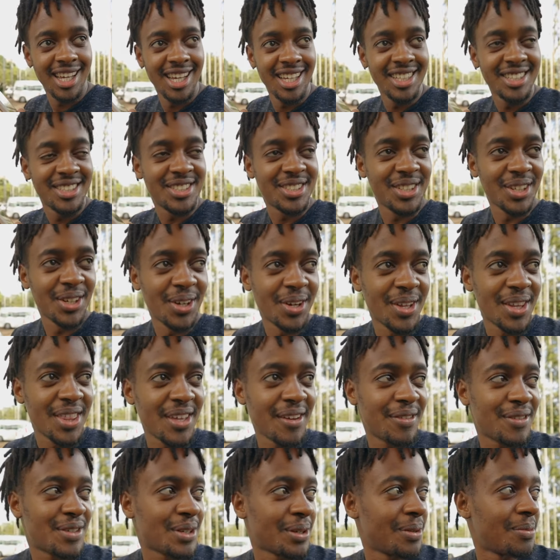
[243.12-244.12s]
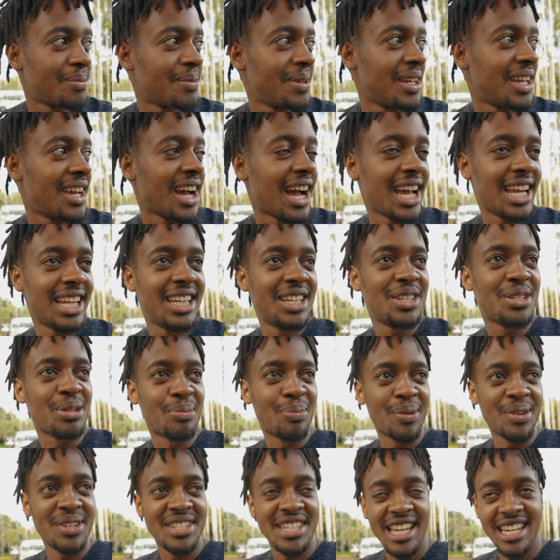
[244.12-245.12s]
So they've told me I need to
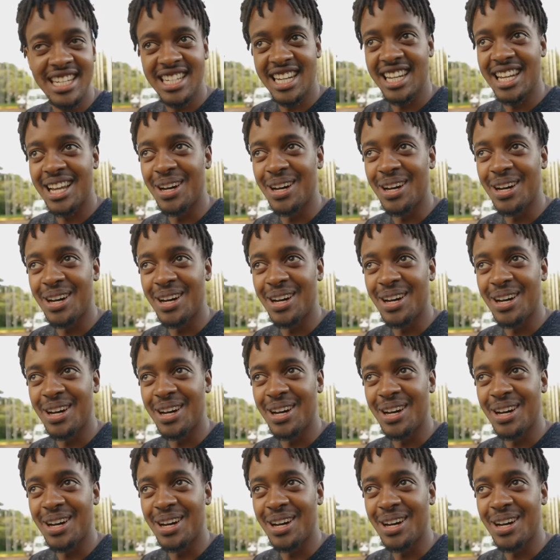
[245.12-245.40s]
present an